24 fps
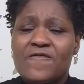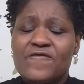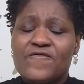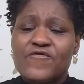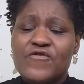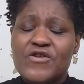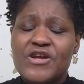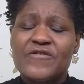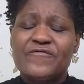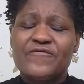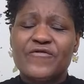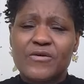
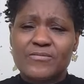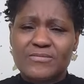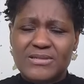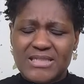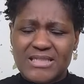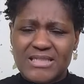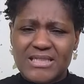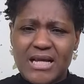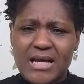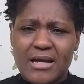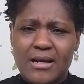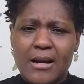free from
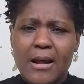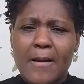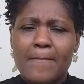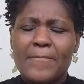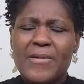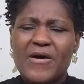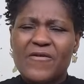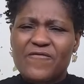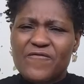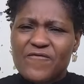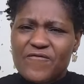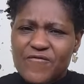sin,
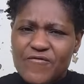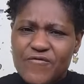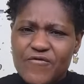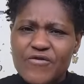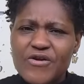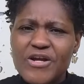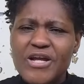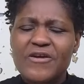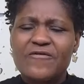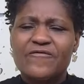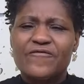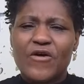but
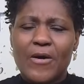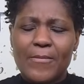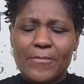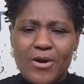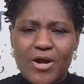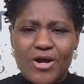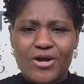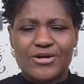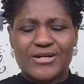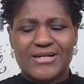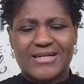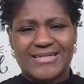free from
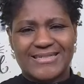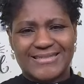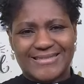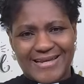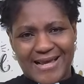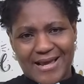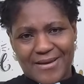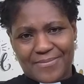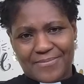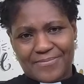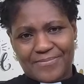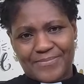earthly
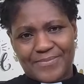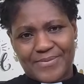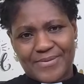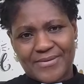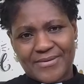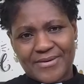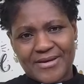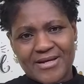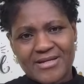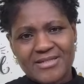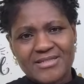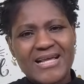debt.
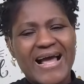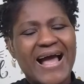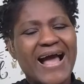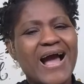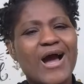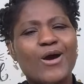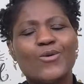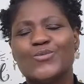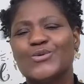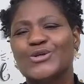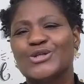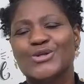So
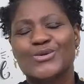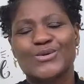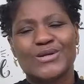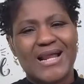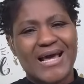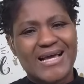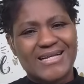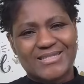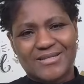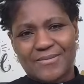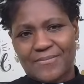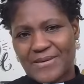how would you
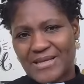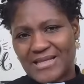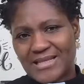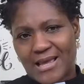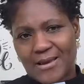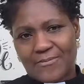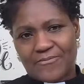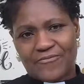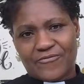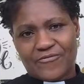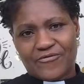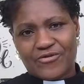like to be
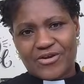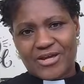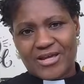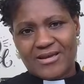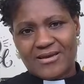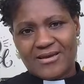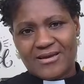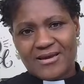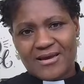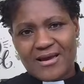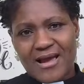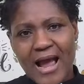debt free?
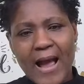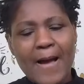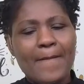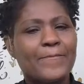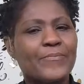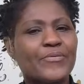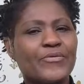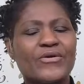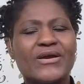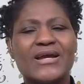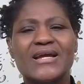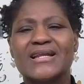I'm
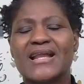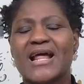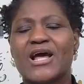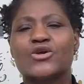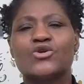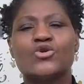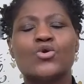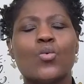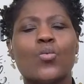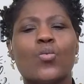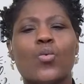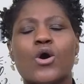praying that
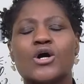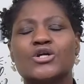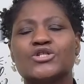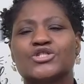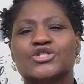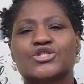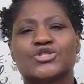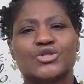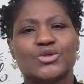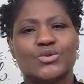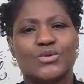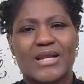you want
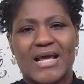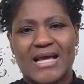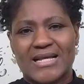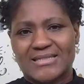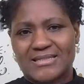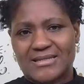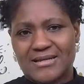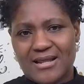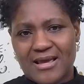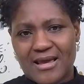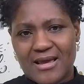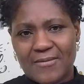to do that
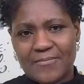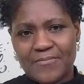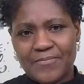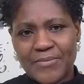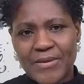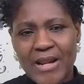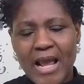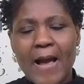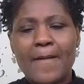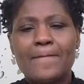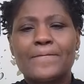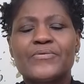today.
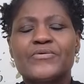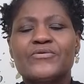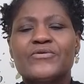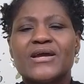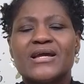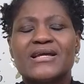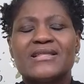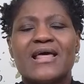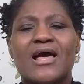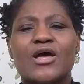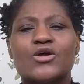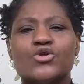I'm
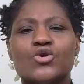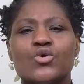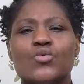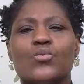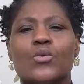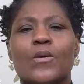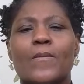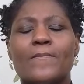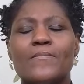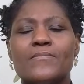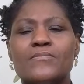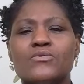praying that you
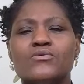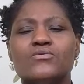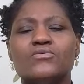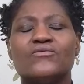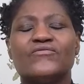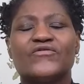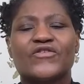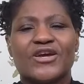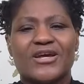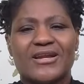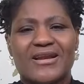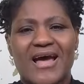will
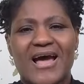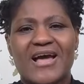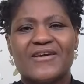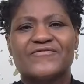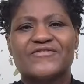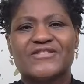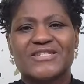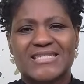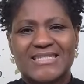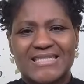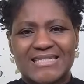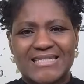move your life
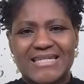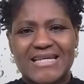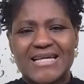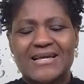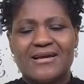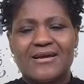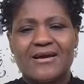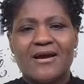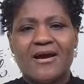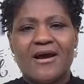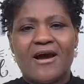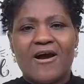to
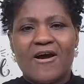seek